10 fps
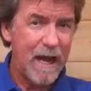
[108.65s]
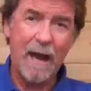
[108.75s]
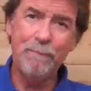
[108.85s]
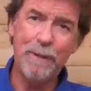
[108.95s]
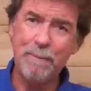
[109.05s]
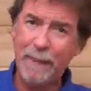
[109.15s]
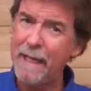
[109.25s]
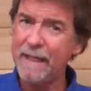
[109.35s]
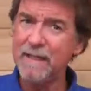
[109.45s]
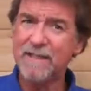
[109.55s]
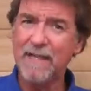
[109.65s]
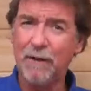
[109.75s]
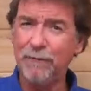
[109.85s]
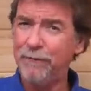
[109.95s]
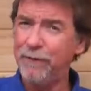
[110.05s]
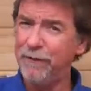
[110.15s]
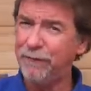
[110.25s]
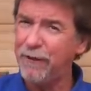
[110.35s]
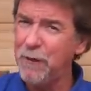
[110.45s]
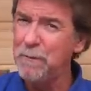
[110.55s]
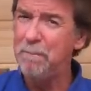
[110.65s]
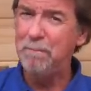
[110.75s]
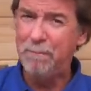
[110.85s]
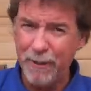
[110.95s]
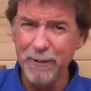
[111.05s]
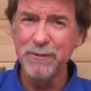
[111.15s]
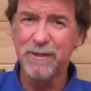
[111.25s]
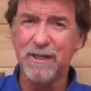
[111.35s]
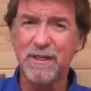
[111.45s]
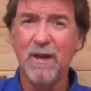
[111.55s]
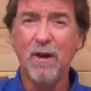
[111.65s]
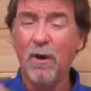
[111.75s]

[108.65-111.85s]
and prepare yourself for a few bruises